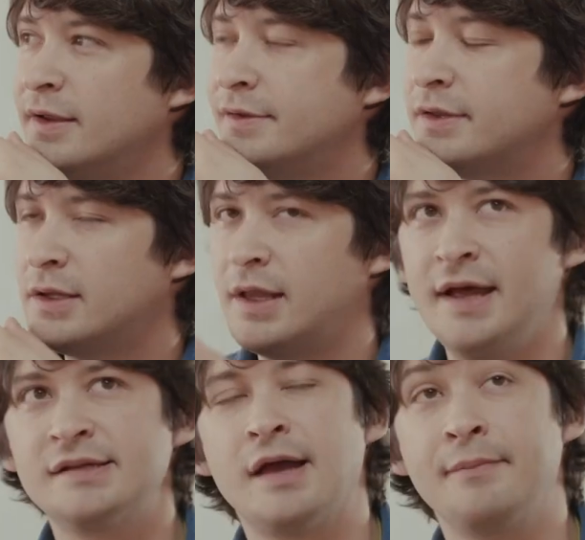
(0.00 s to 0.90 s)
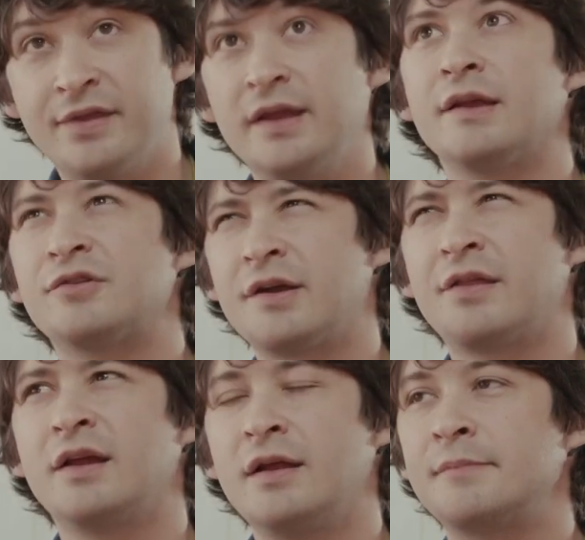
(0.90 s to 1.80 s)
I'm trying
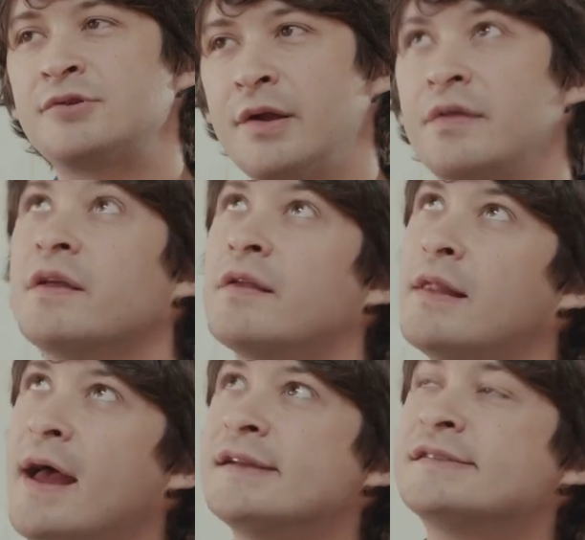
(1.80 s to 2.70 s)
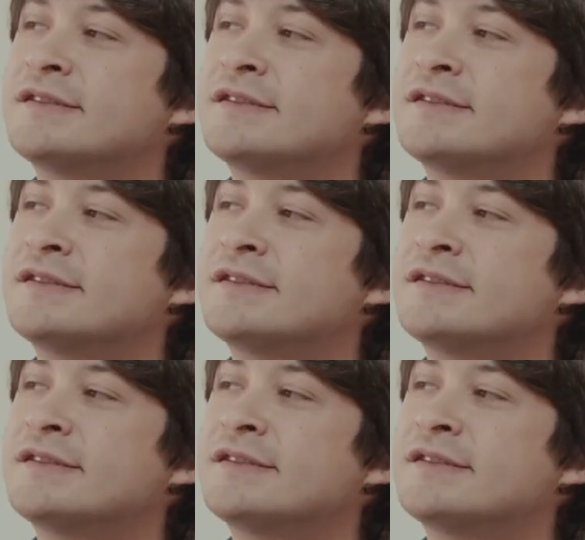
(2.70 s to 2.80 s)
to think of the last